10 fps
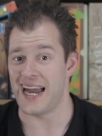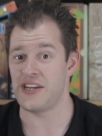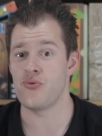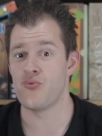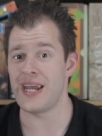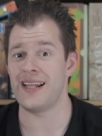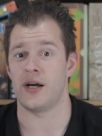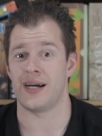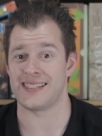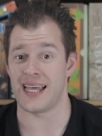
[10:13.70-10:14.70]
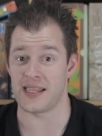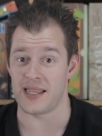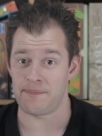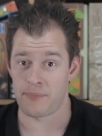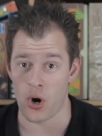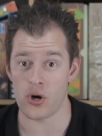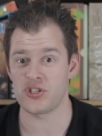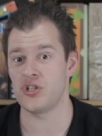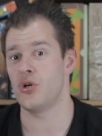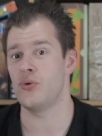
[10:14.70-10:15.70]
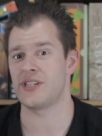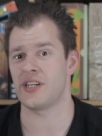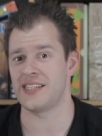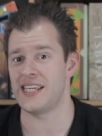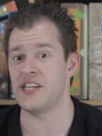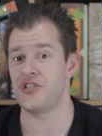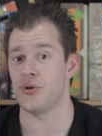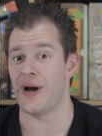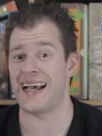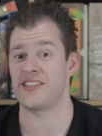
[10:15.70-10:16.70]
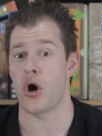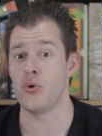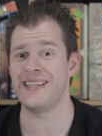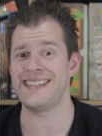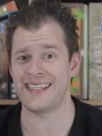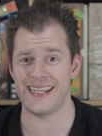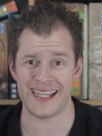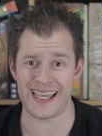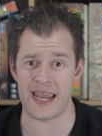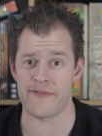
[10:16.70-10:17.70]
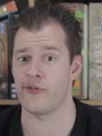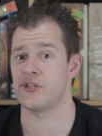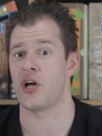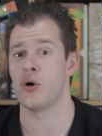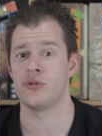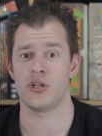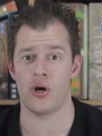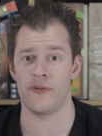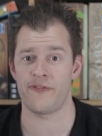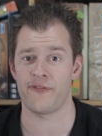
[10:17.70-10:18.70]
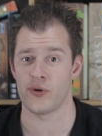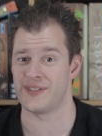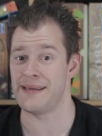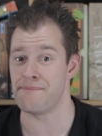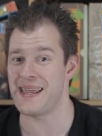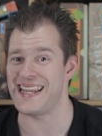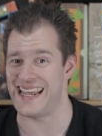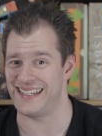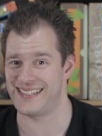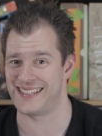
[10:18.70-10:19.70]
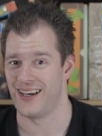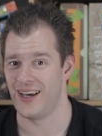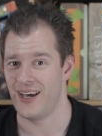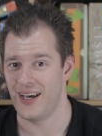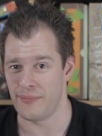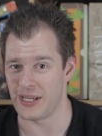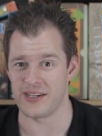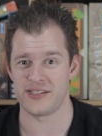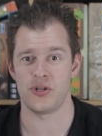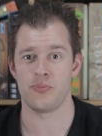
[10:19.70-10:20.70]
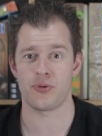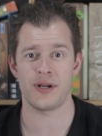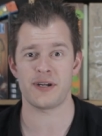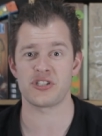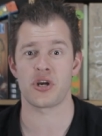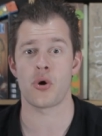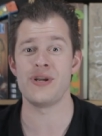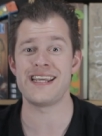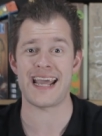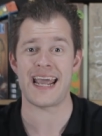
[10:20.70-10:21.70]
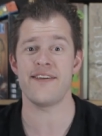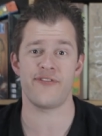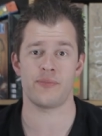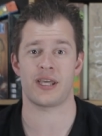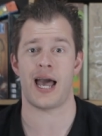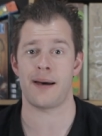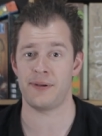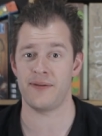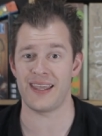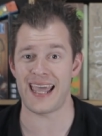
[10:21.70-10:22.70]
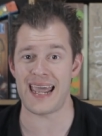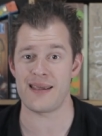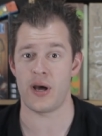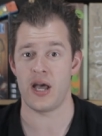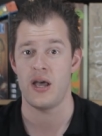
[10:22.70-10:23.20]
and you realize that the person who is going to teach you has only seen the game for a total of 30 minutes. Because you pretty much only gave them a copy of the game